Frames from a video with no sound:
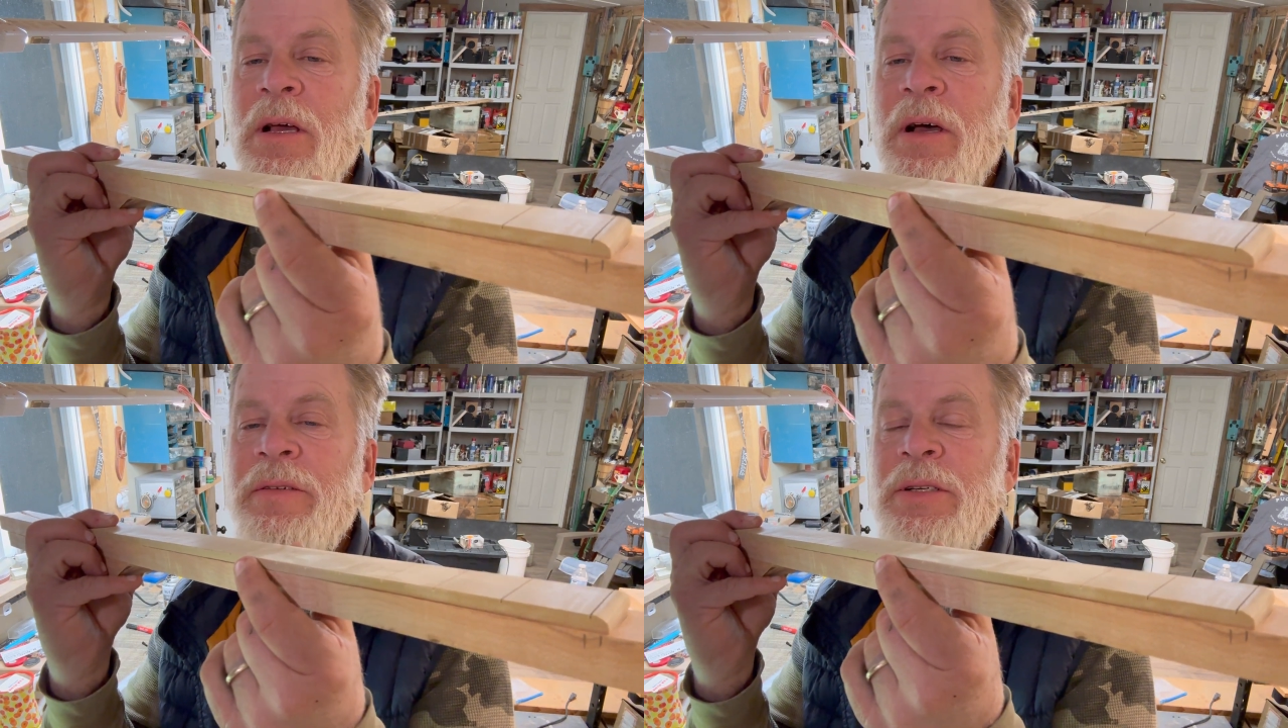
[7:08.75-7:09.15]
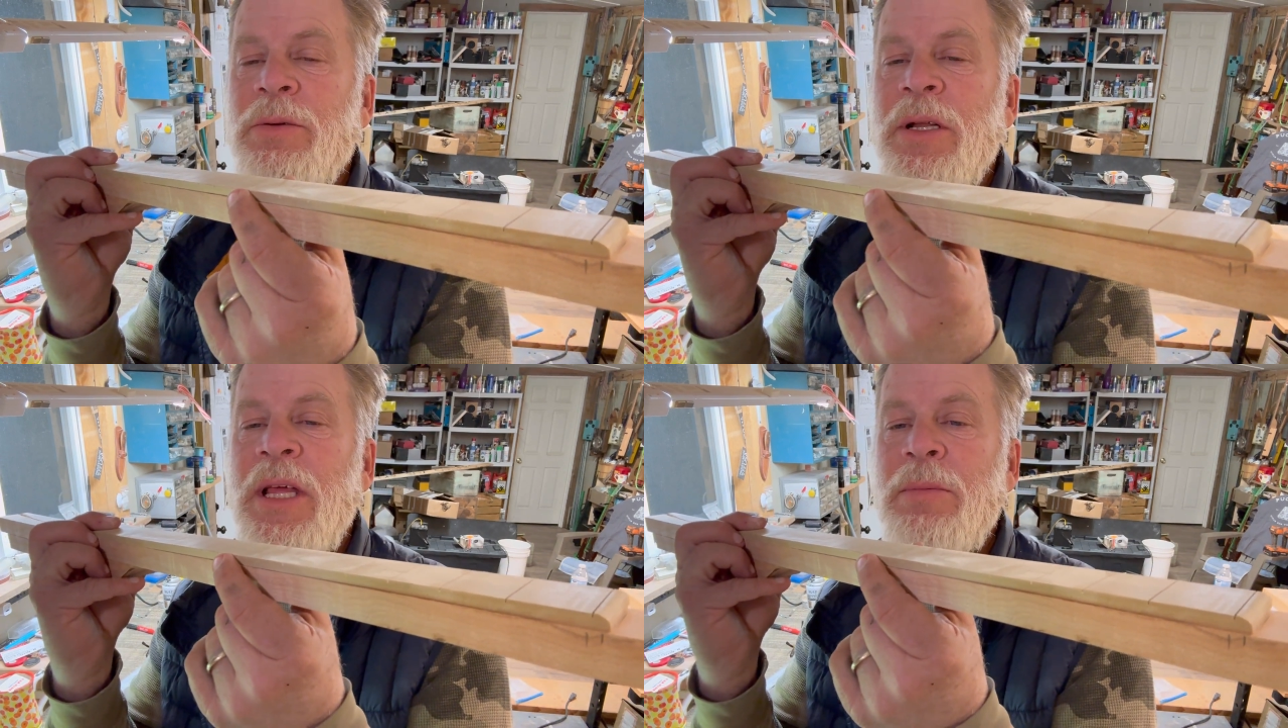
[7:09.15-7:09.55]
Obviously, we're
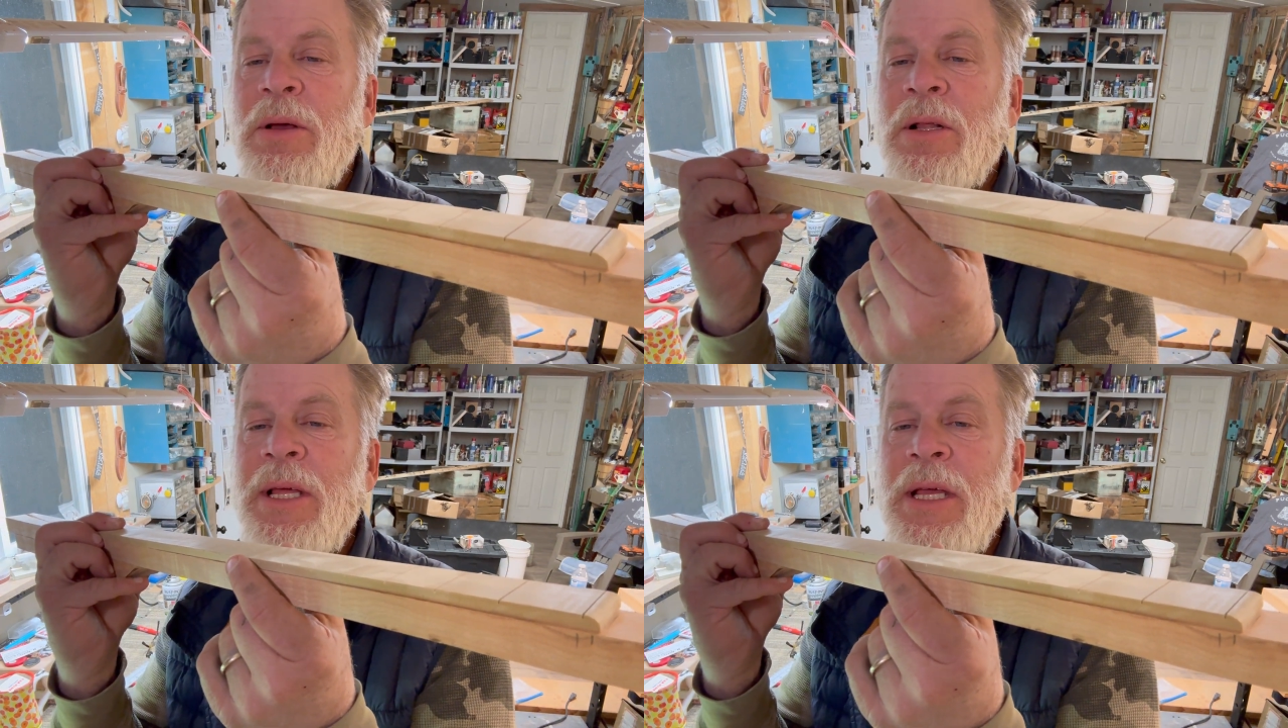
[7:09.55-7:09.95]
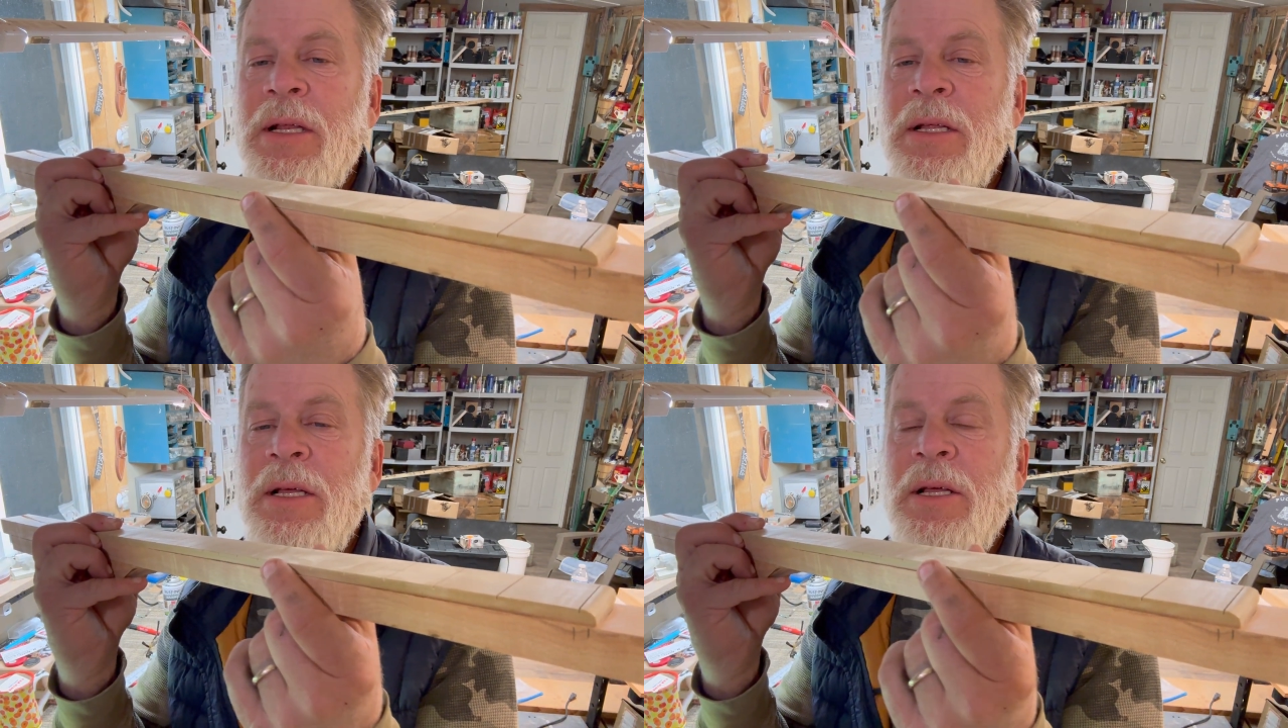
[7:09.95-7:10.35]
going to keep it
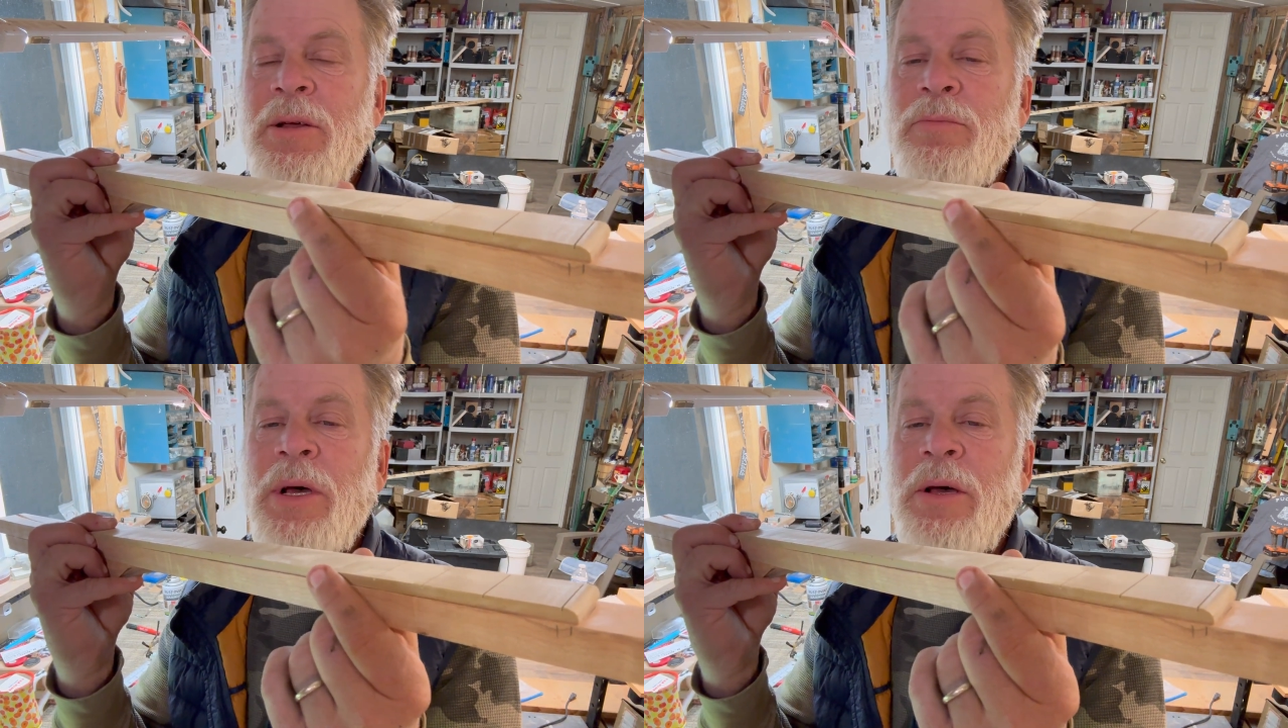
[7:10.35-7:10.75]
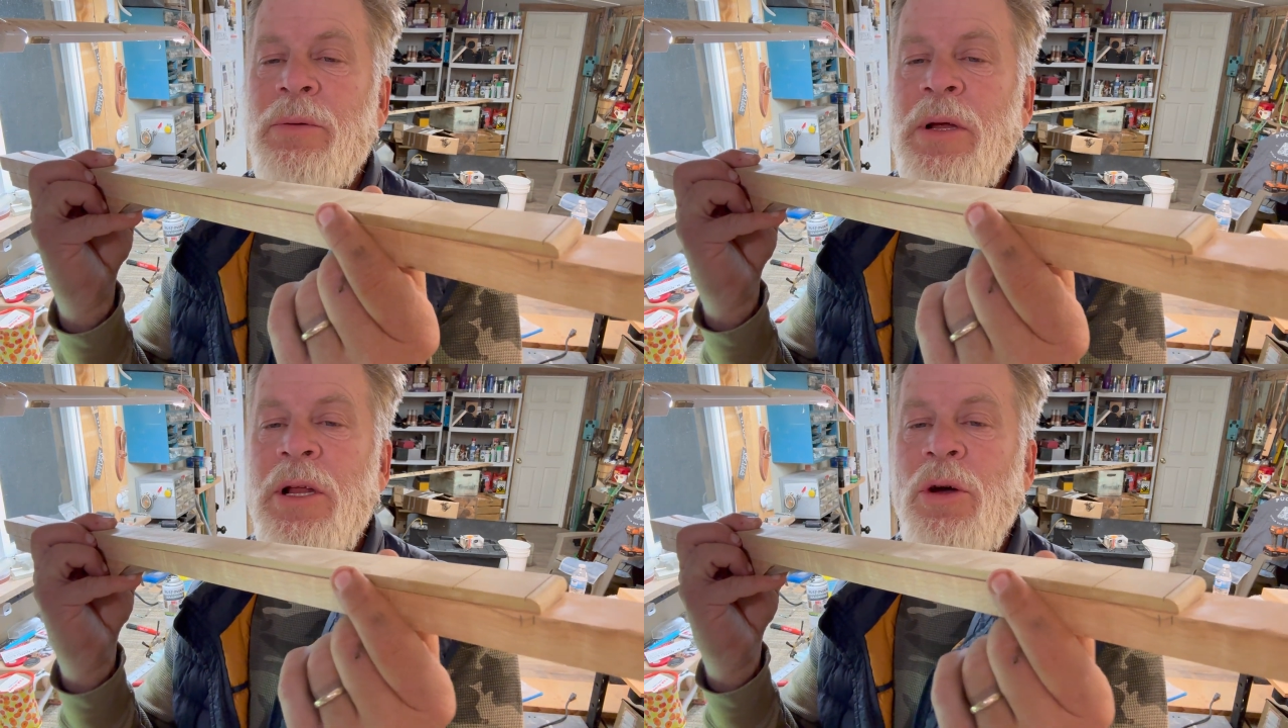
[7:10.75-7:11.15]
clean, but
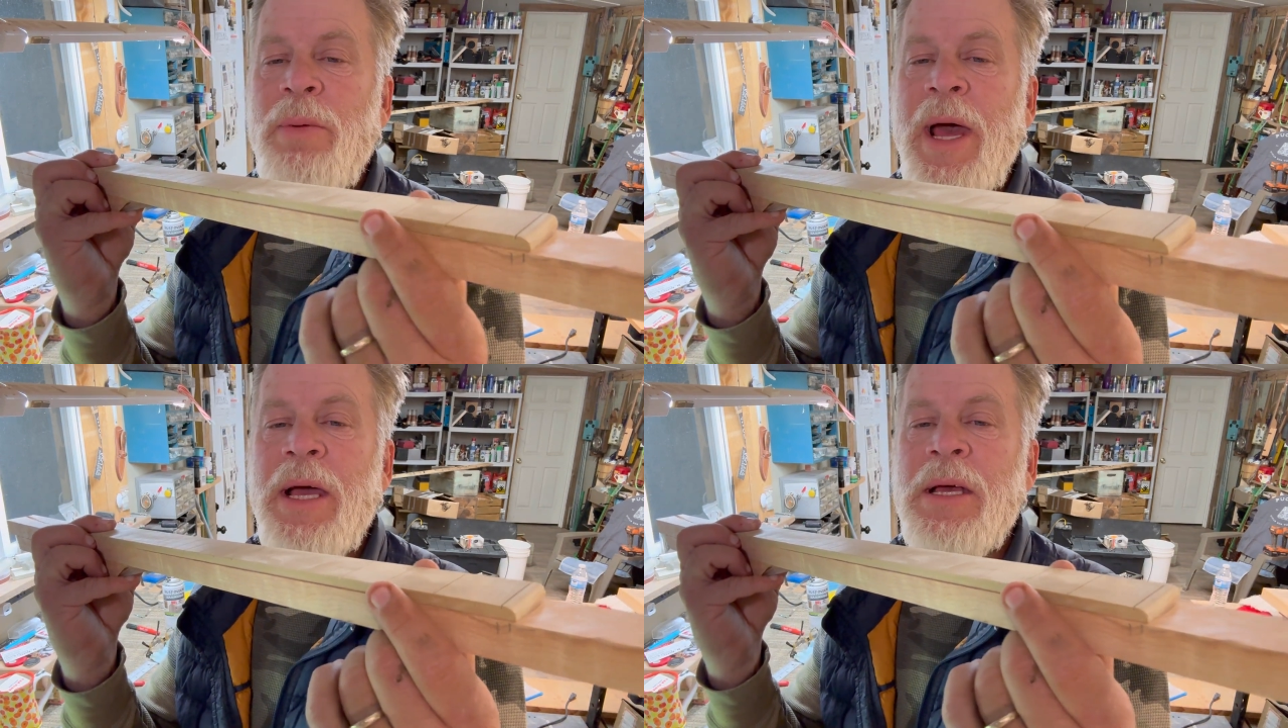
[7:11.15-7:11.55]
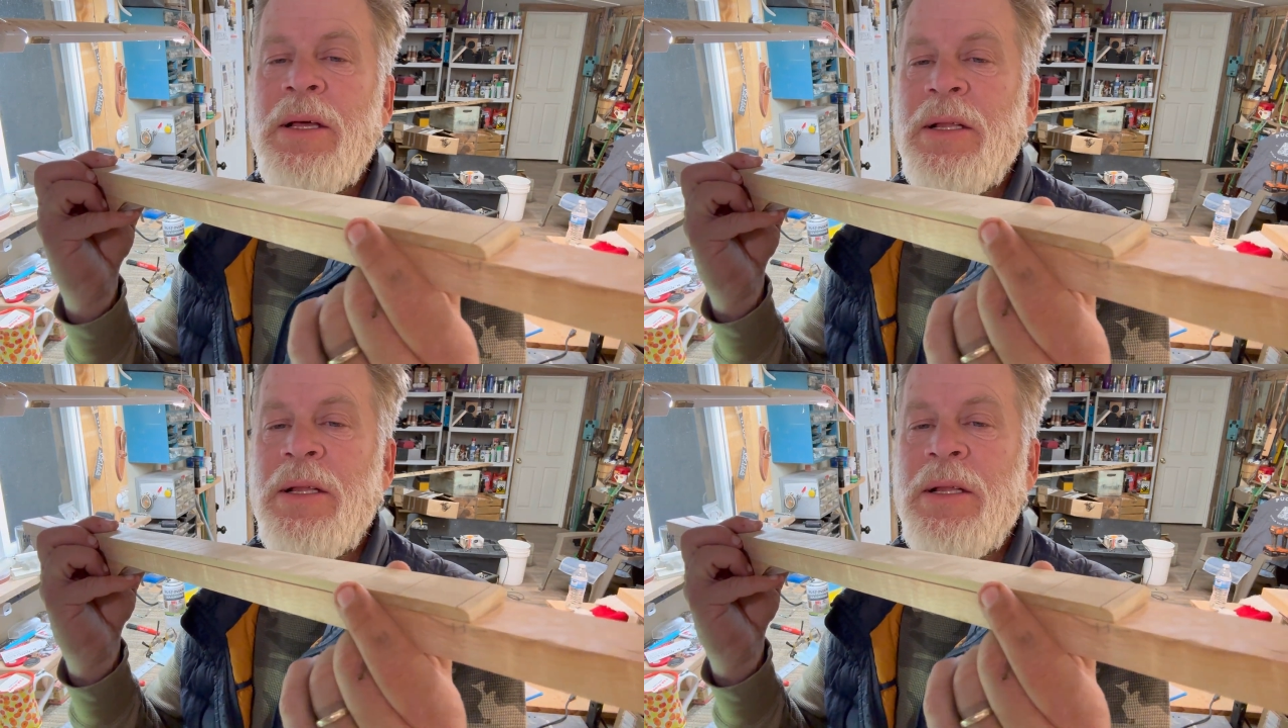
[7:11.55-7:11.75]
we're going to go back.